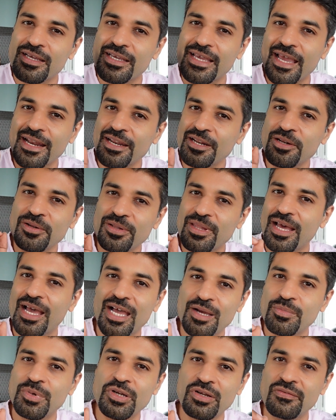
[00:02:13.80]
Get into the
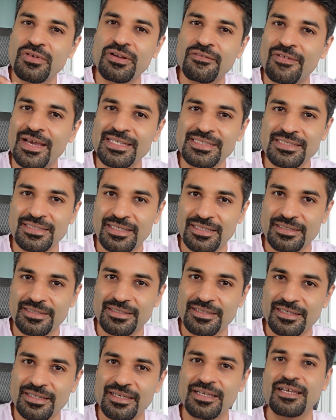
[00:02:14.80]
habit of investing.
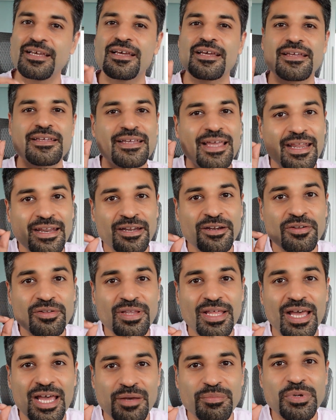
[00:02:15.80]
Get into
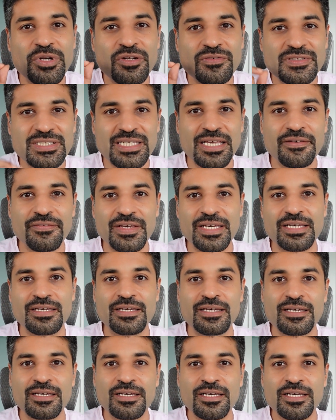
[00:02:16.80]
the habit of saving